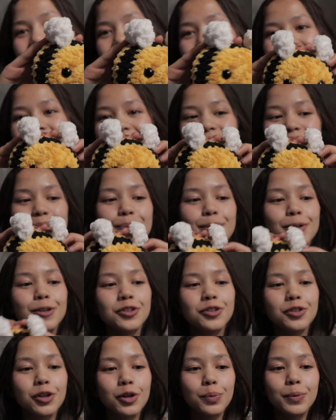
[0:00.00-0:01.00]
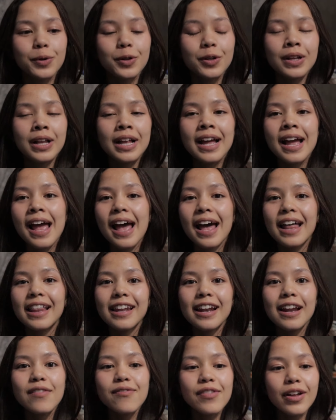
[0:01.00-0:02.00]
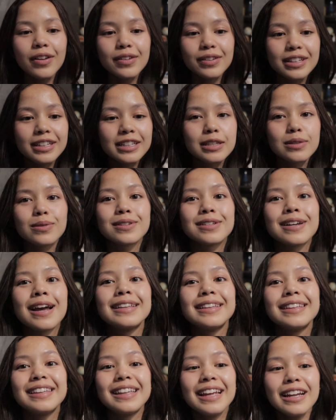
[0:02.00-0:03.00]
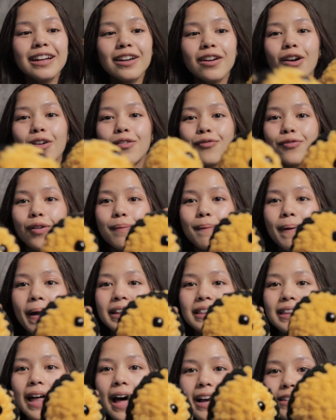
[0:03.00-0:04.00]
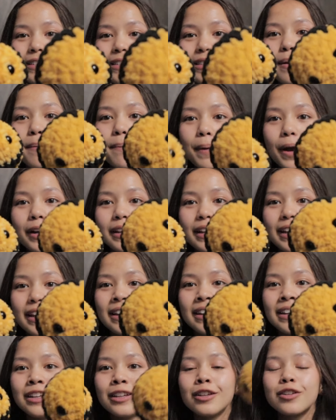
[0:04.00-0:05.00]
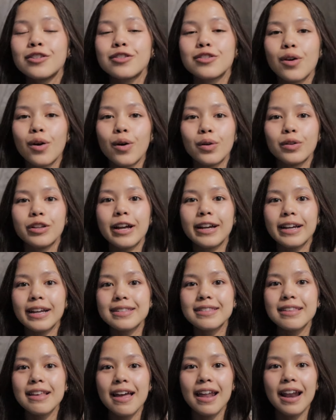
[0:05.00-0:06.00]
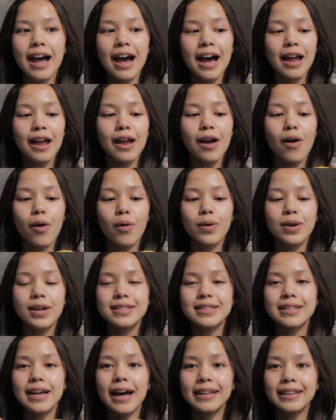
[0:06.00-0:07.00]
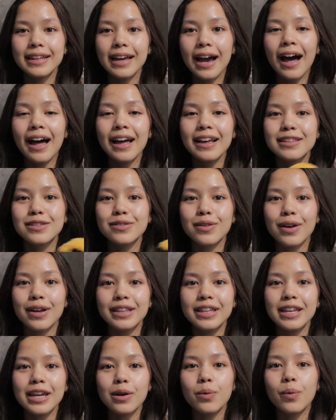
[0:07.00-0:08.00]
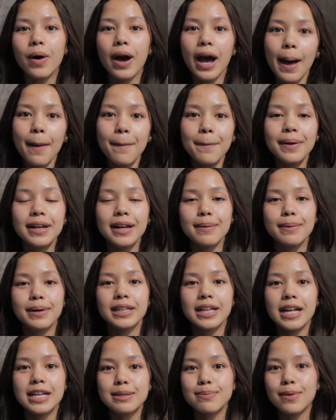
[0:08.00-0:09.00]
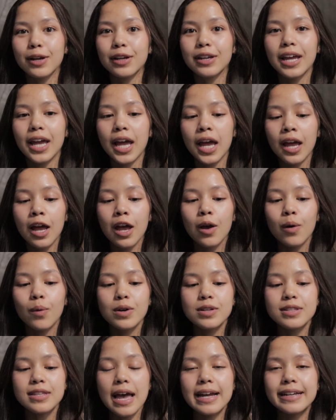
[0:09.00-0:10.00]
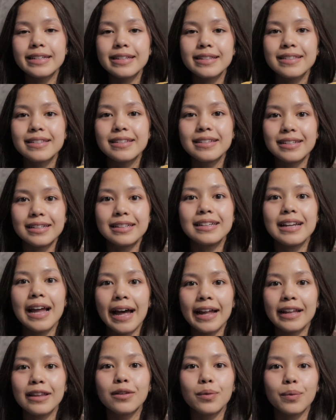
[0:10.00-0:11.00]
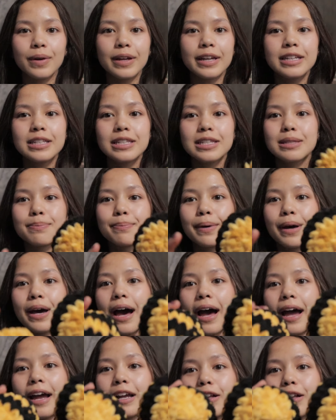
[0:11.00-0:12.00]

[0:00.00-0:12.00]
that is super adorable, and then I found these, which I think are from my last market. So like I said, I always add the eyes. So I think what happened at my last market was I just didn't add the wings, but I